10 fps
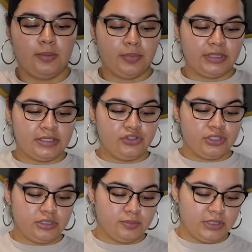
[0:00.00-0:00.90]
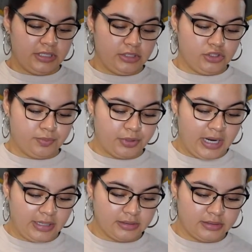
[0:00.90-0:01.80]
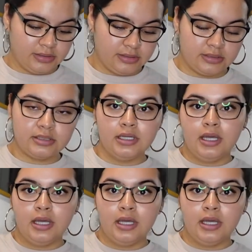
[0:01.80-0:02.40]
but that's just me. I need to practice